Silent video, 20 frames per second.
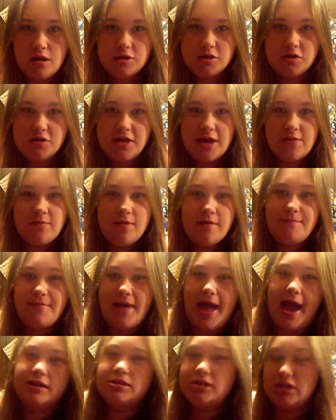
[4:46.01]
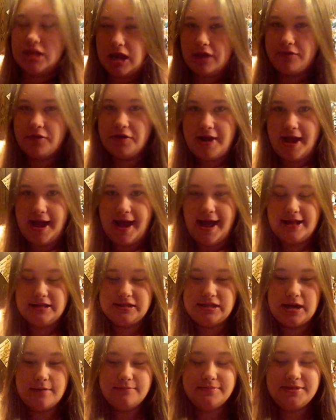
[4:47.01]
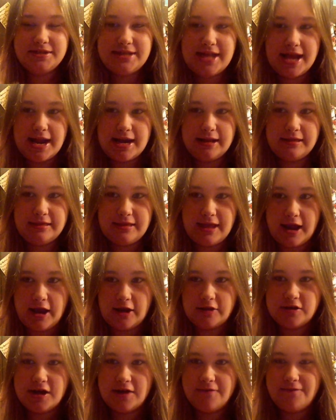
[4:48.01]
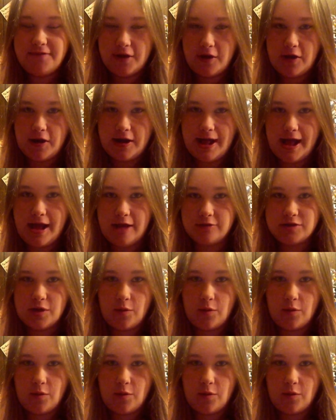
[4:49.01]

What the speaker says: So they run back to the other dads, and I'm standing there trying to figure it out.